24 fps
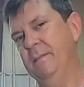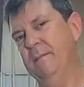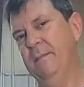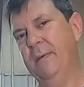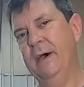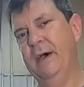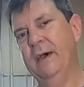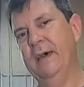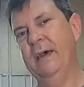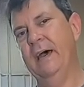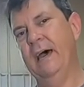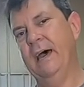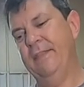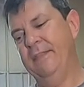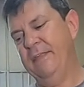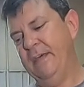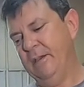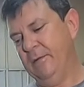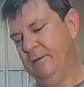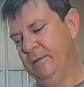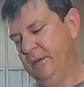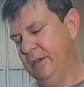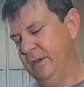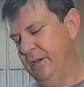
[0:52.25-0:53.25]
but I
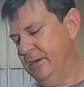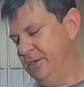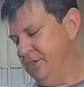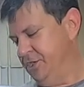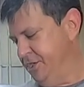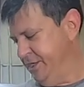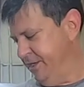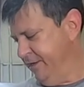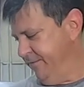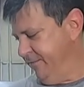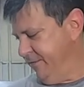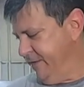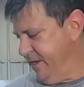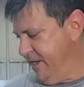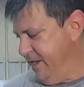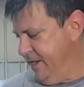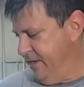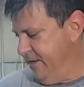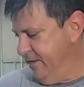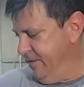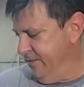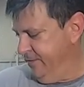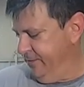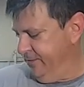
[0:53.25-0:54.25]
think we're gonna shift
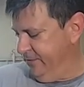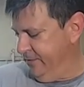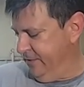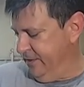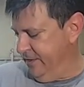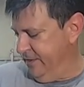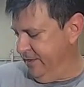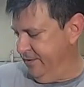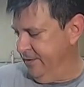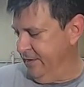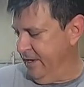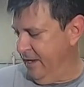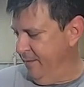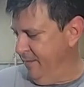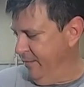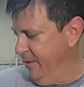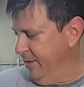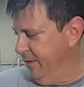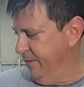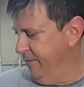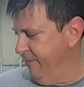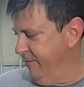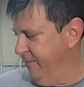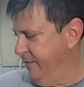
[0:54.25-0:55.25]
gears and I'm
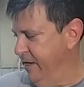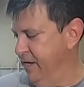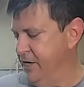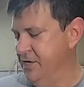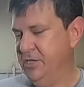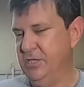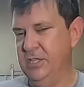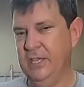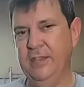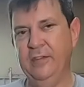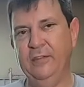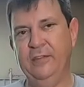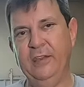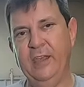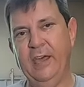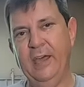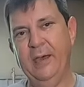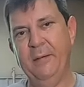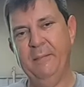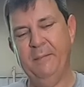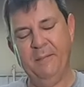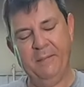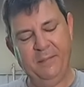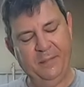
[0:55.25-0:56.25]
gonna finish this
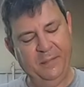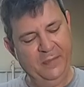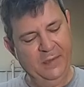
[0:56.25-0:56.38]
up